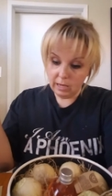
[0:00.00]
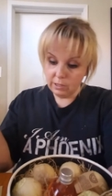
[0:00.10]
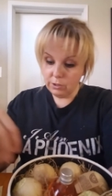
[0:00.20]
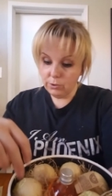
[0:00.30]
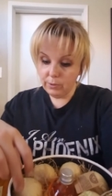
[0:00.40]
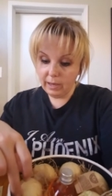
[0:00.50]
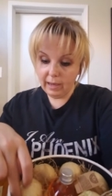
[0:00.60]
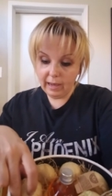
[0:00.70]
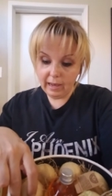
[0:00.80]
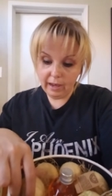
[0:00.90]
You
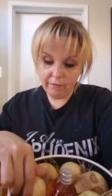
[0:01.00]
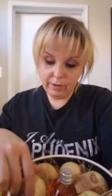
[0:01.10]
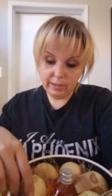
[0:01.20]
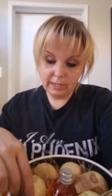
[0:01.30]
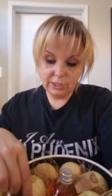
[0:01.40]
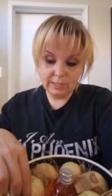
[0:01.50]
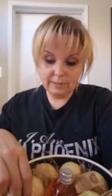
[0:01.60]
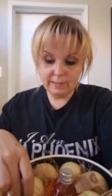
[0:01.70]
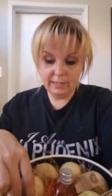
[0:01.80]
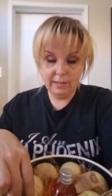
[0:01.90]
have
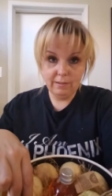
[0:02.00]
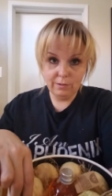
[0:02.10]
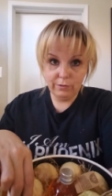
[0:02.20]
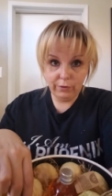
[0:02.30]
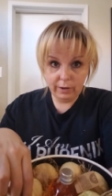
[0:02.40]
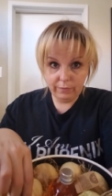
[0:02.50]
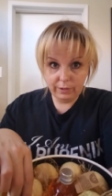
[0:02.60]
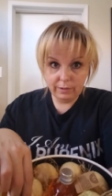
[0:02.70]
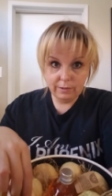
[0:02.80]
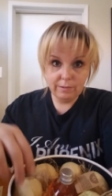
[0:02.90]
Catching Z, so if you're
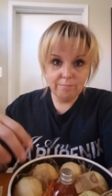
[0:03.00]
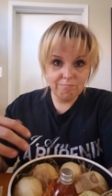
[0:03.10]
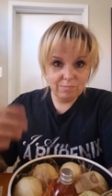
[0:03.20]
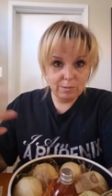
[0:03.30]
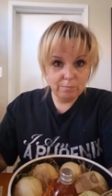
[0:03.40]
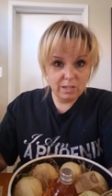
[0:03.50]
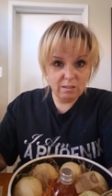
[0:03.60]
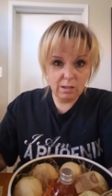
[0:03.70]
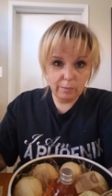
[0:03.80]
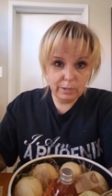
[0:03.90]
having some
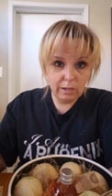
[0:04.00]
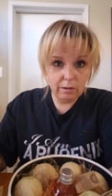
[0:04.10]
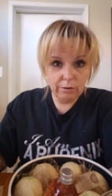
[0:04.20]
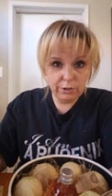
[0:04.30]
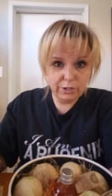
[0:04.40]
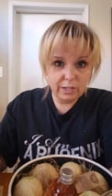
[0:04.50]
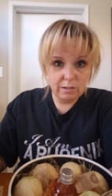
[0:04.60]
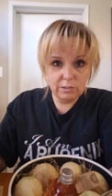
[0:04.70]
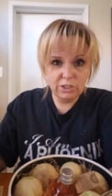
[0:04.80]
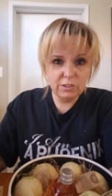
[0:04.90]
insomnia or you
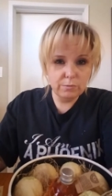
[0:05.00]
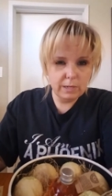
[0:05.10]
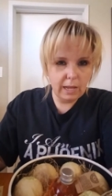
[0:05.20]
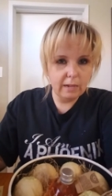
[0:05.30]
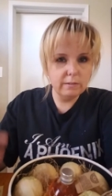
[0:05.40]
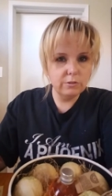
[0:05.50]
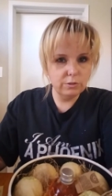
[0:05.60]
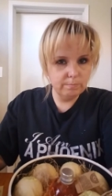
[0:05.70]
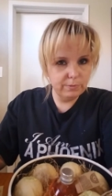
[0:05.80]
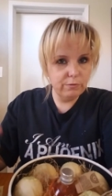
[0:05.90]
need just to relax
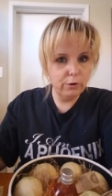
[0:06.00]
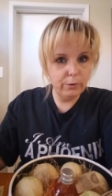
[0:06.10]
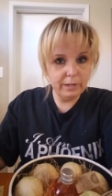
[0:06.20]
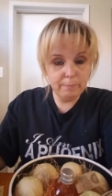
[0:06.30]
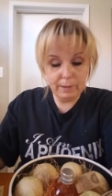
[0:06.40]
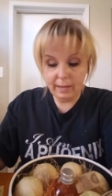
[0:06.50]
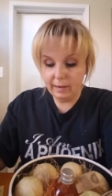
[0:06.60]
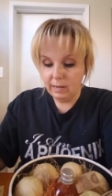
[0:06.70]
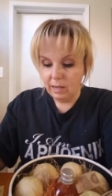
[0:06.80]
before going to bed,